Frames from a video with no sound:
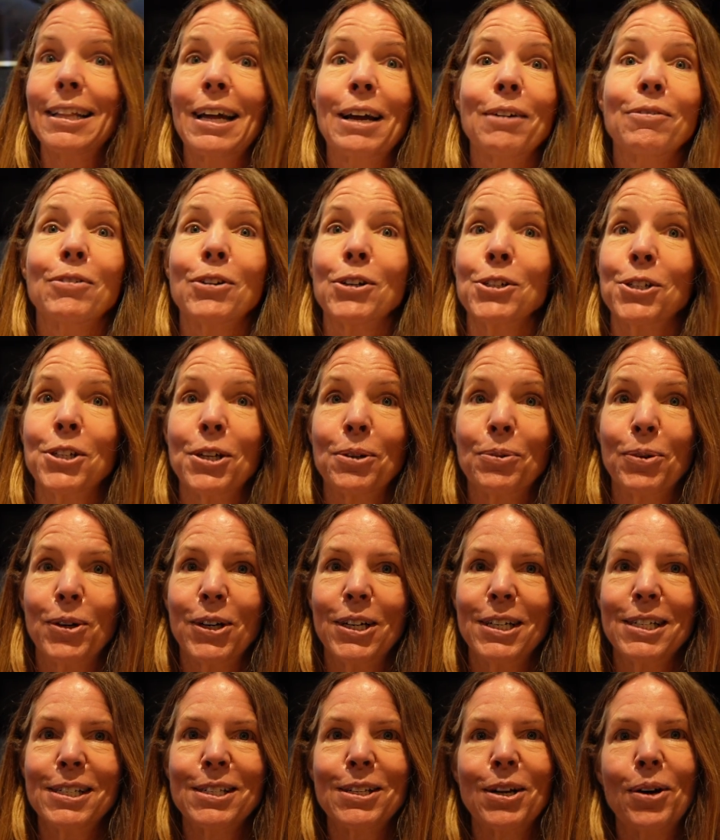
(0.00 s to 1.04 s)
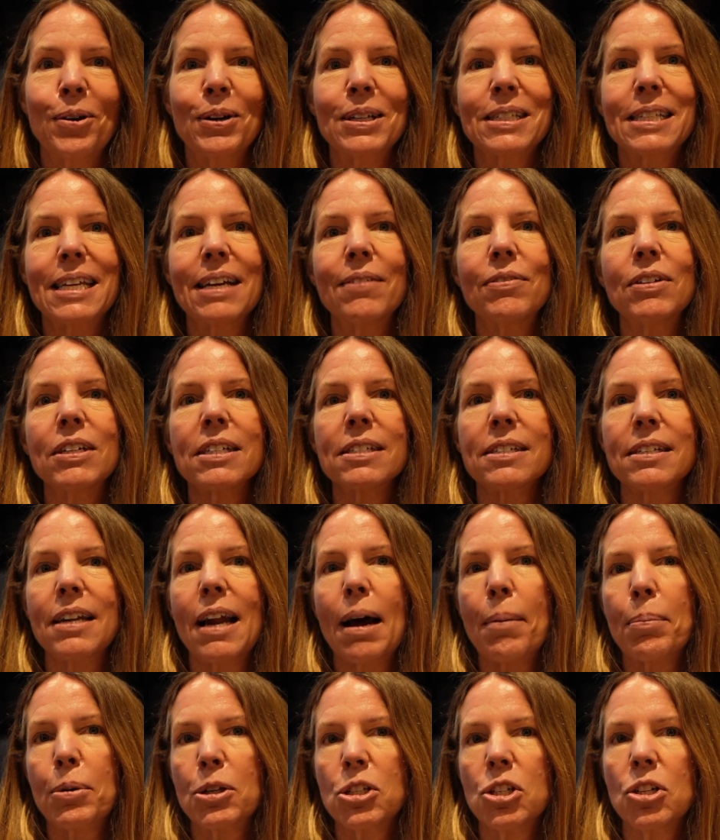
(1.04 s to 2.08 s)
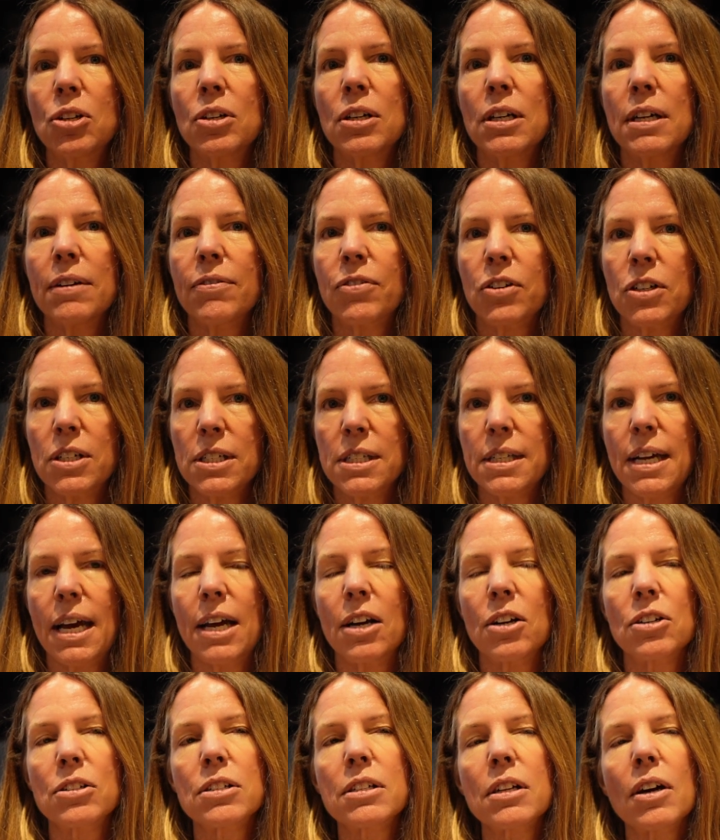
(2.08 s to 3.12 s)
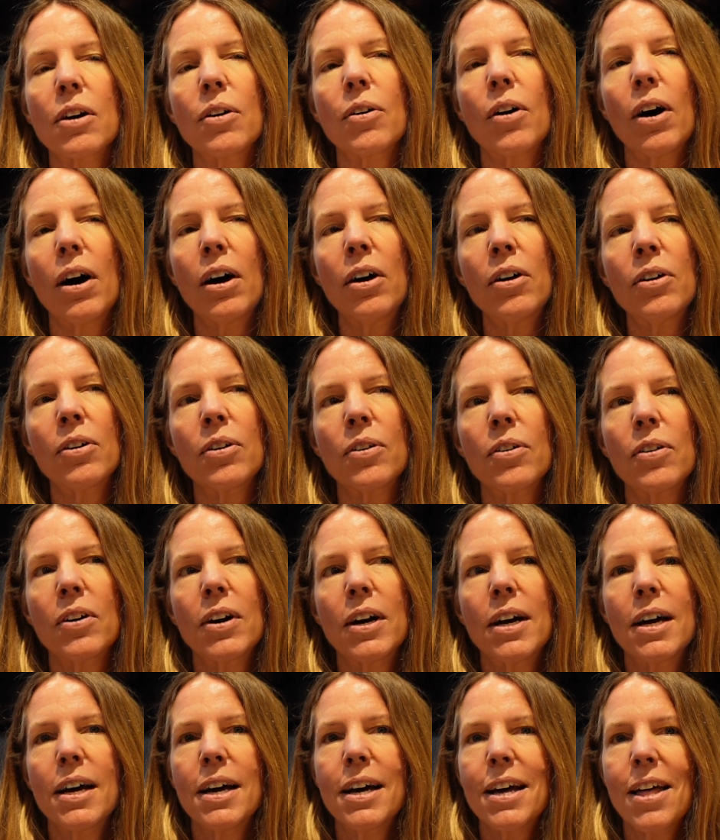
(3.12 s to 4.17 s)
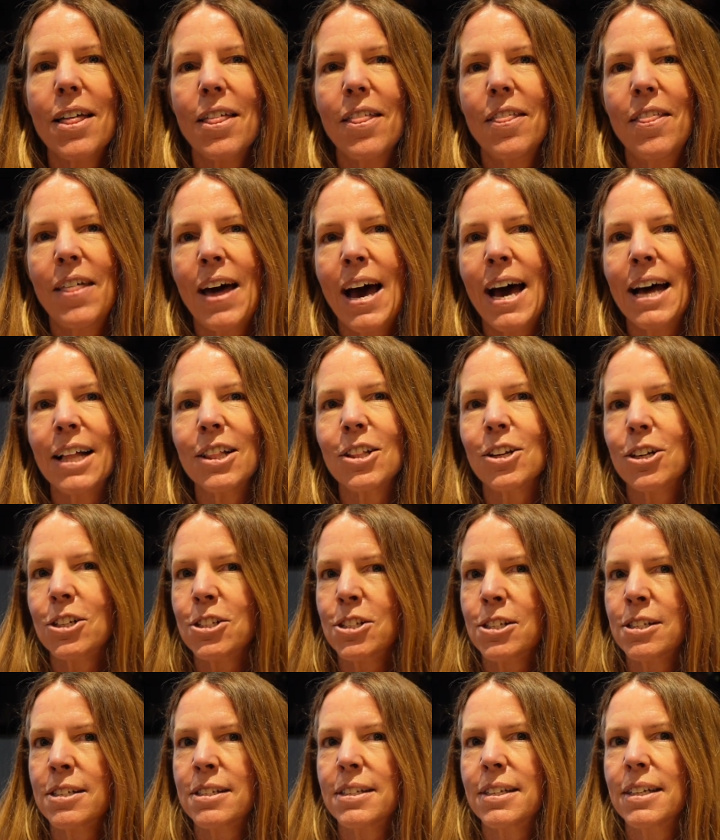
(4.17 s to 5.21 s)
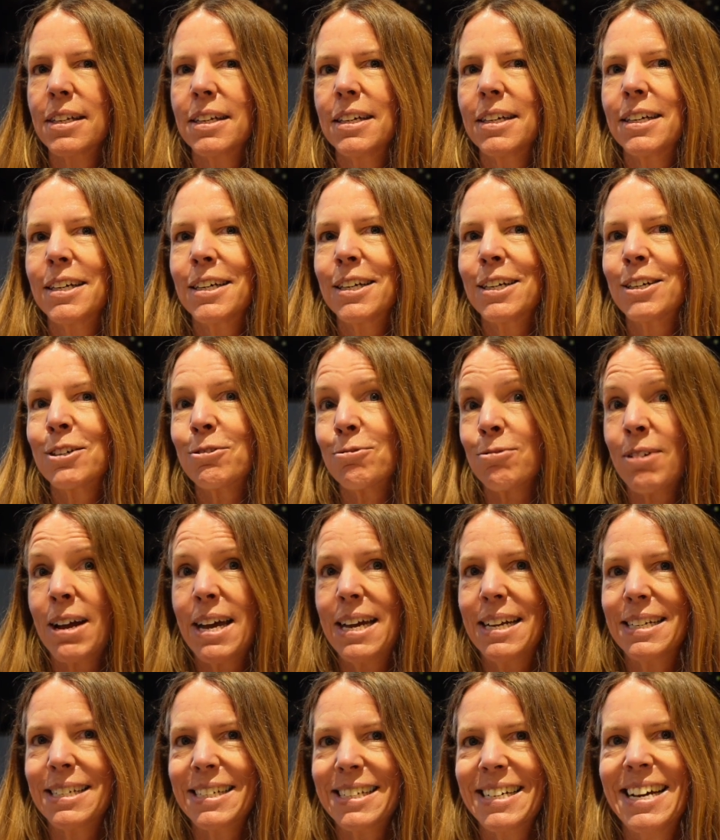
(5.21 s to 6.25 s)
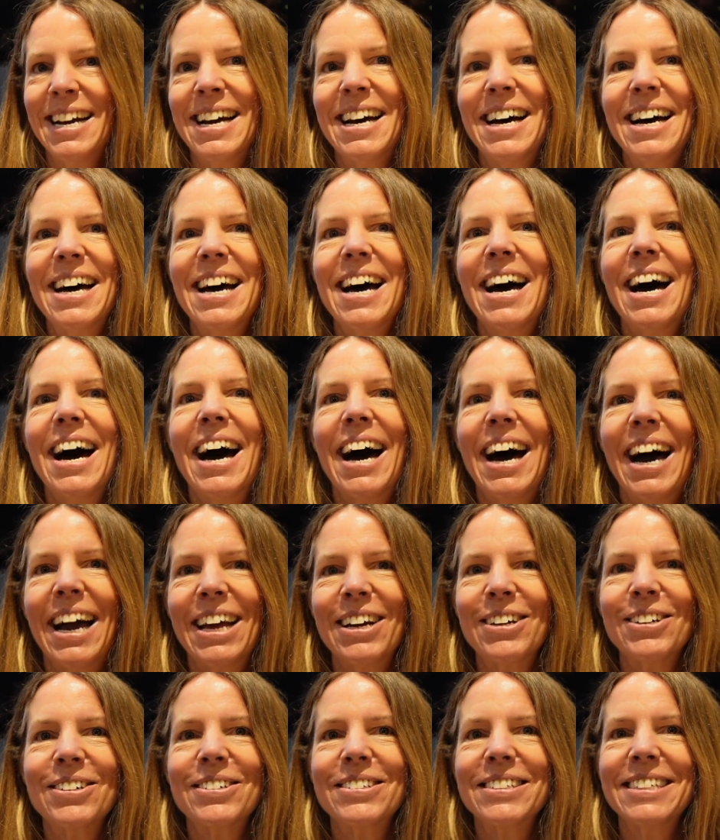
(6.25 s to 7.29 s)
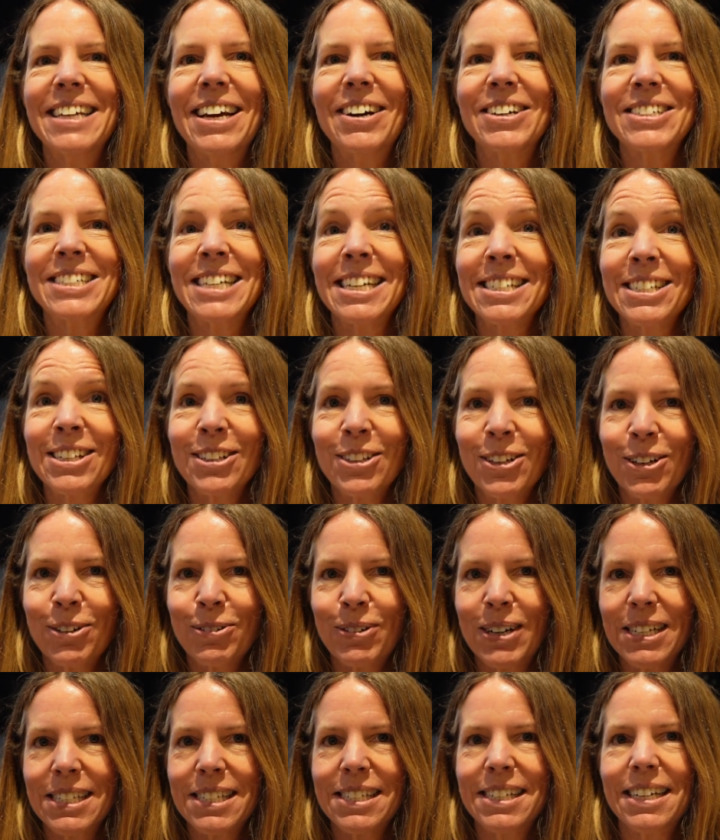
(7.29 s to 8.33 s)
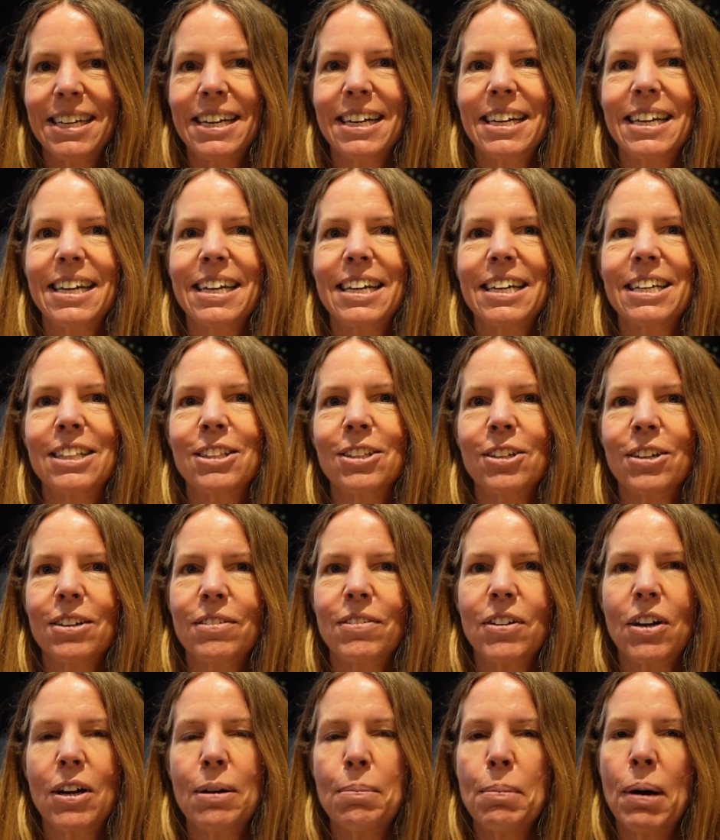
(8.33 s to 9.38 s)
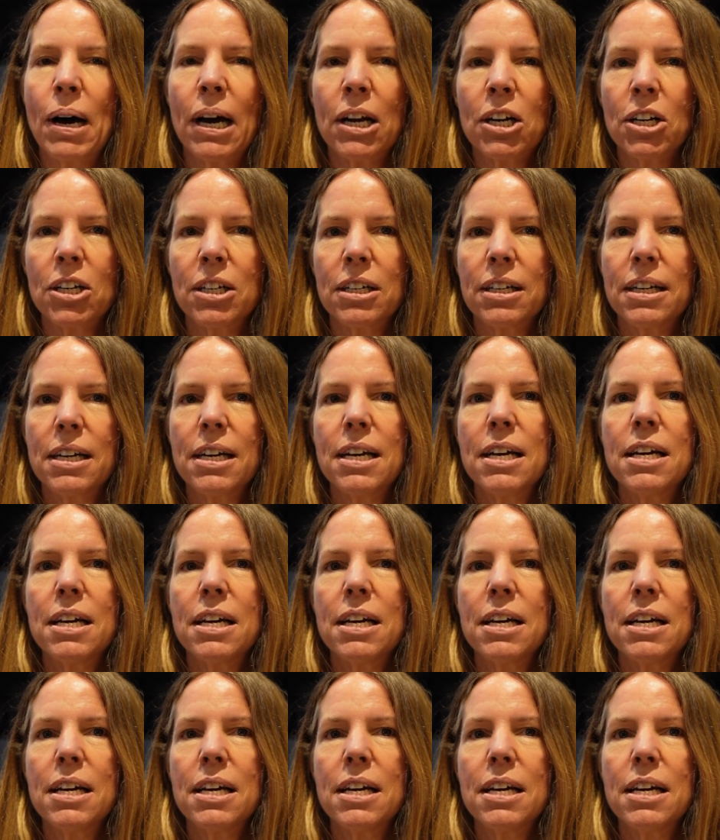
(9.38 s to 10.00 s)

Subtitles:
like virgin wood. So it's given us an opportunity for designers to go, oh, that looks great. It doesn't look rustic. It can look very modern.